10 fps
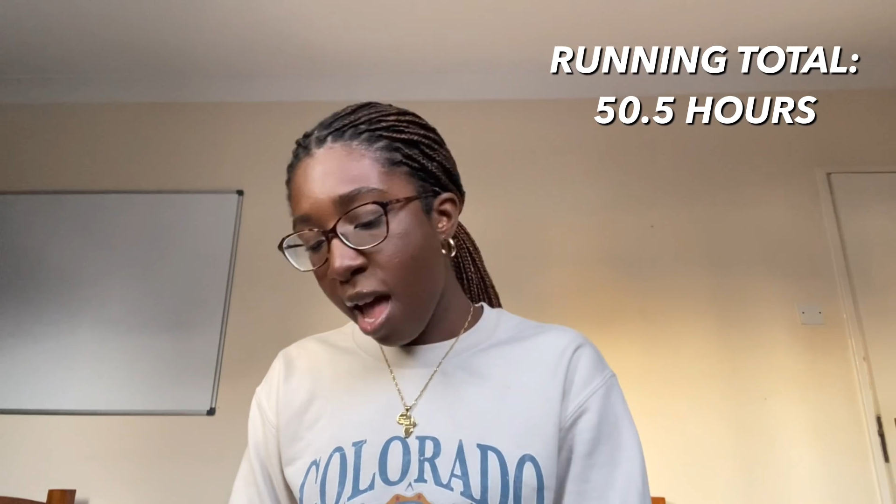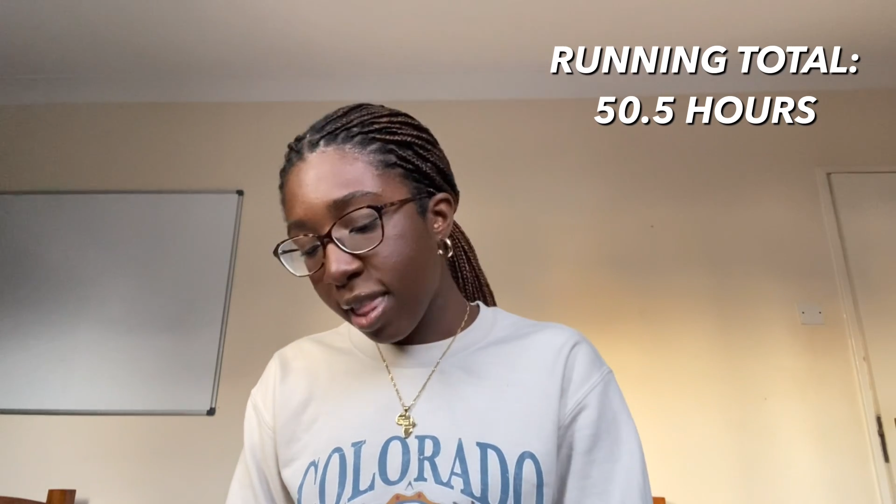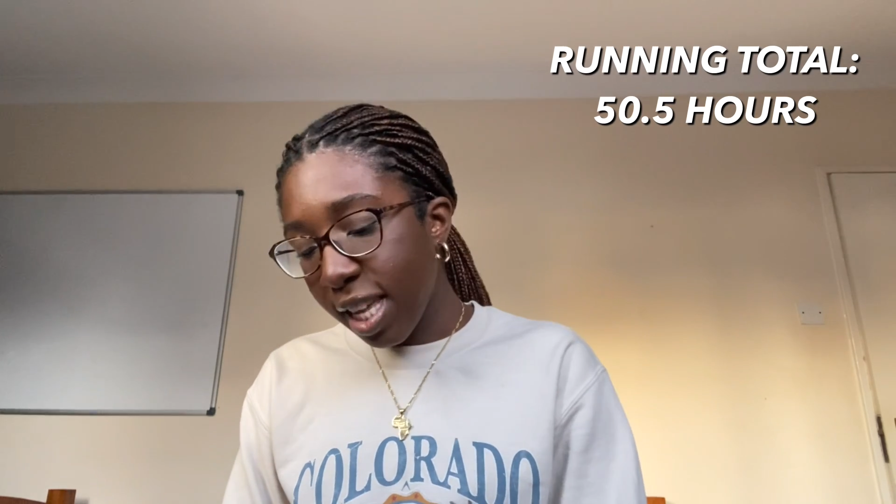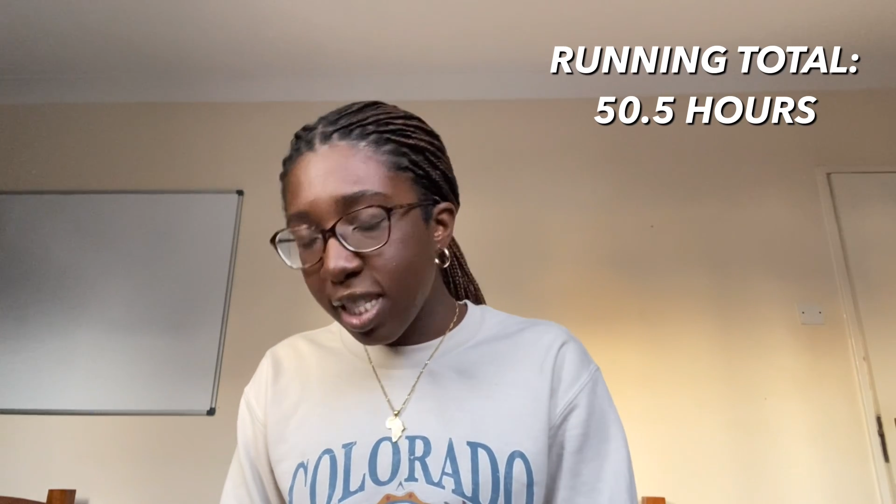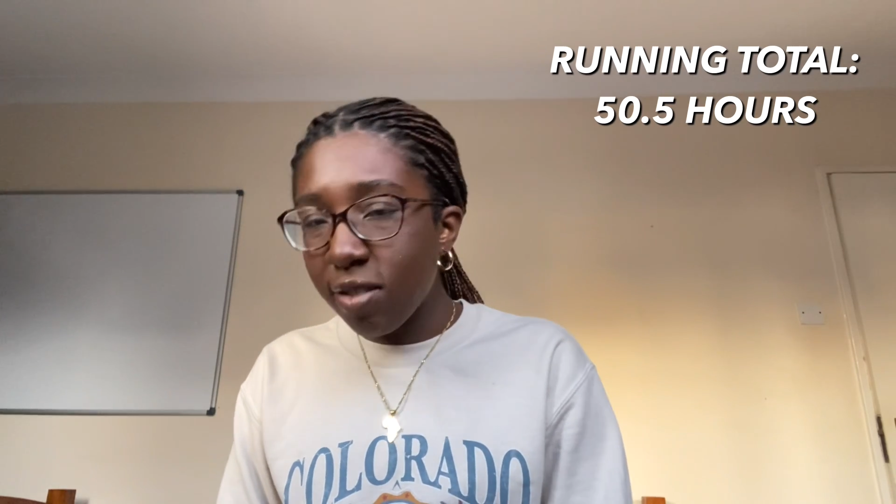
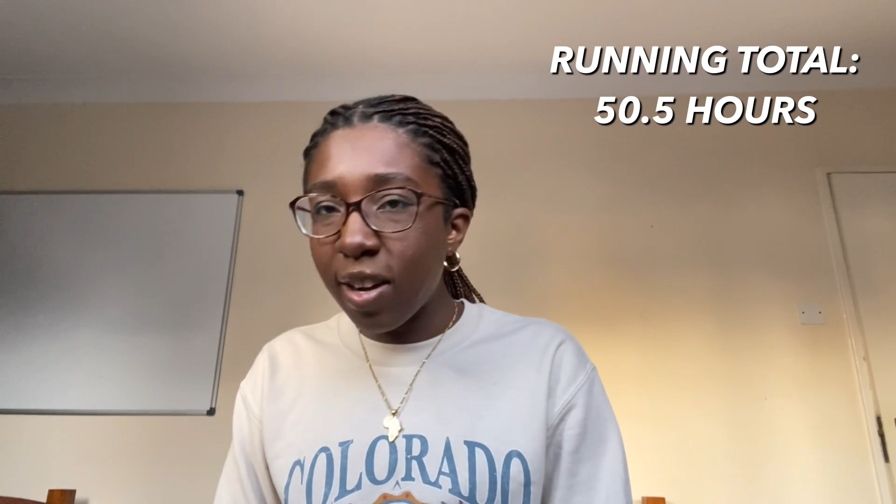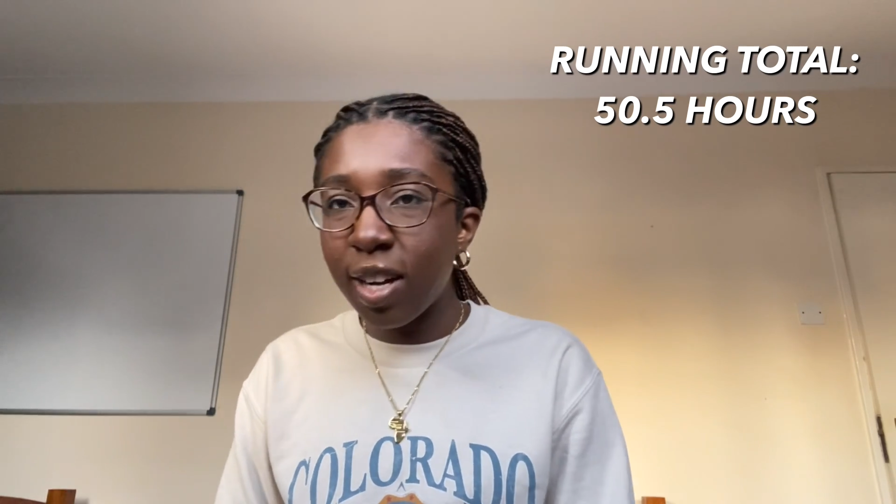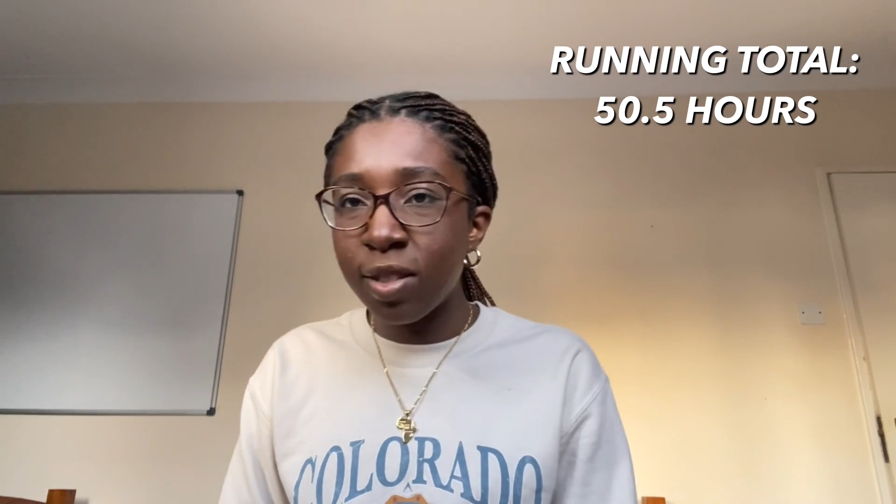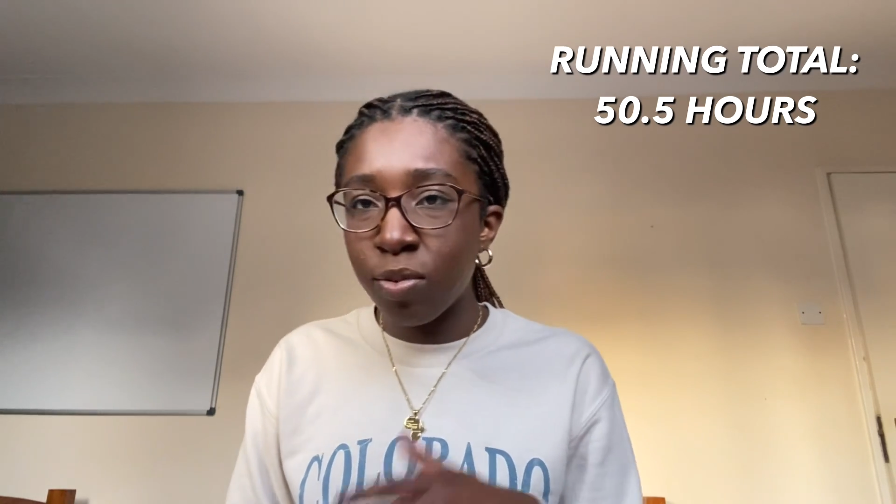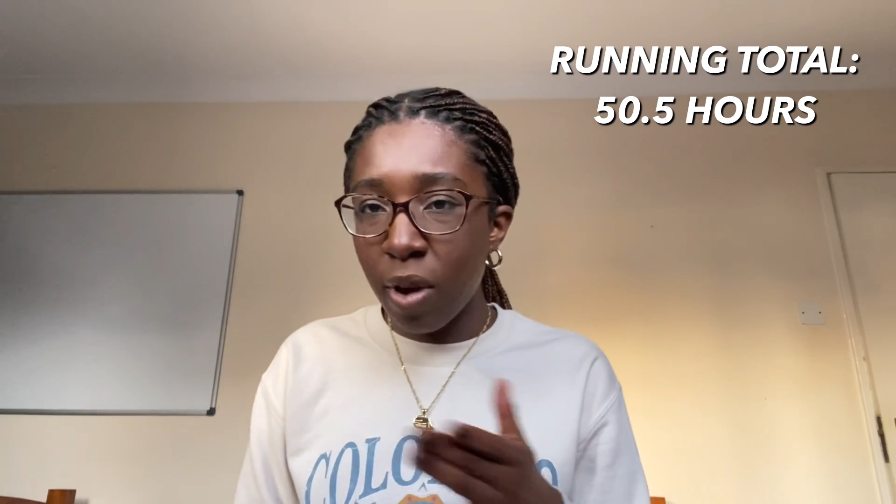That's
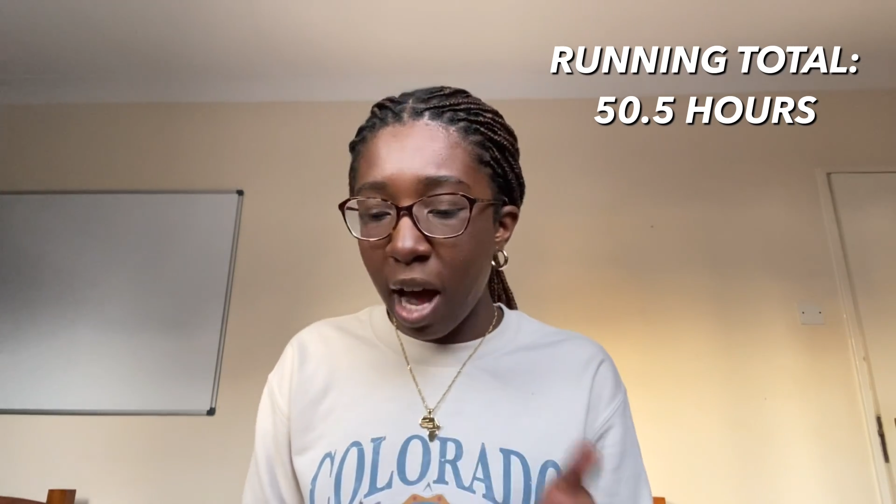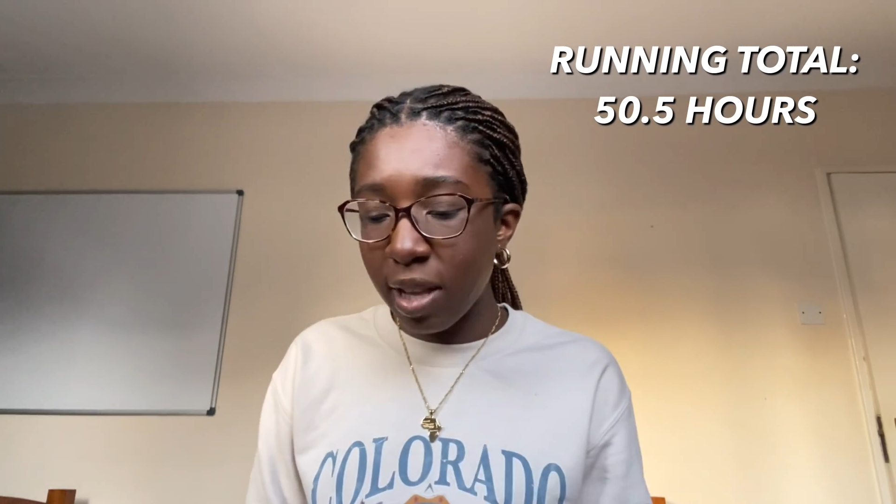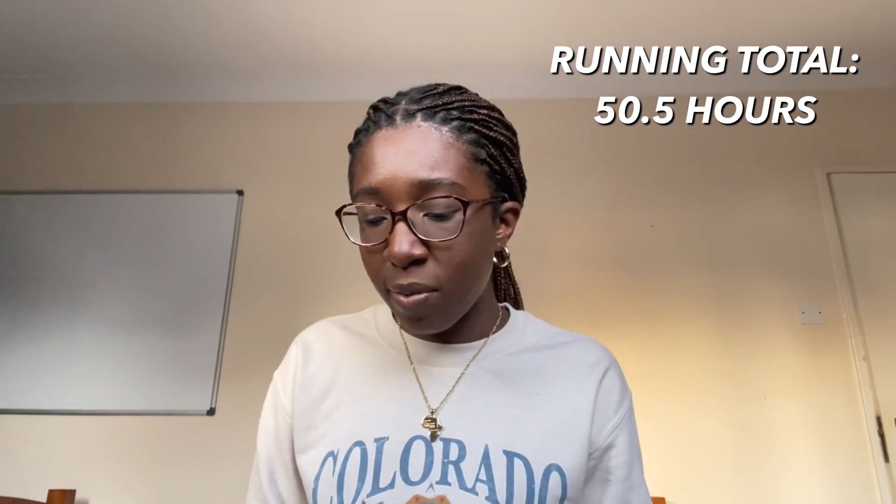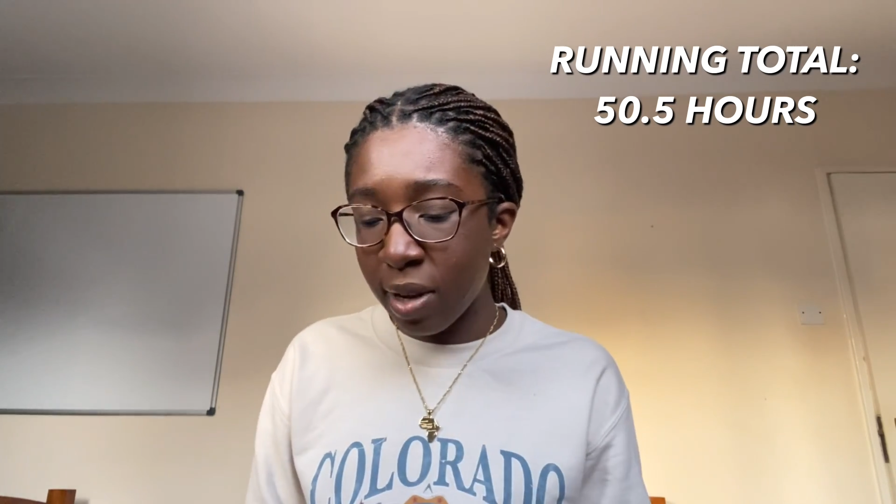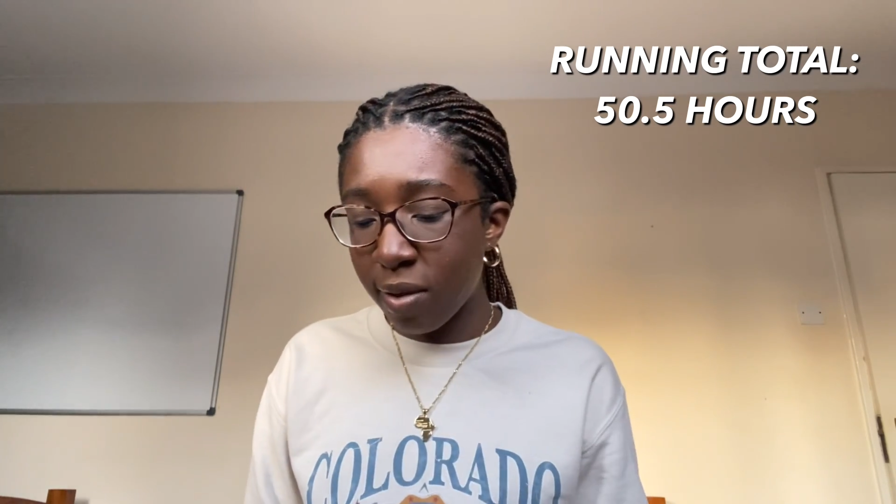around, how
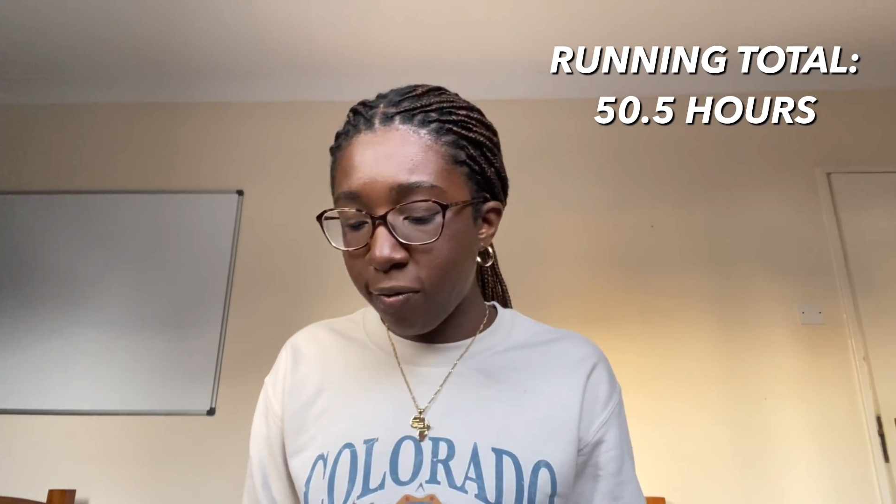do we,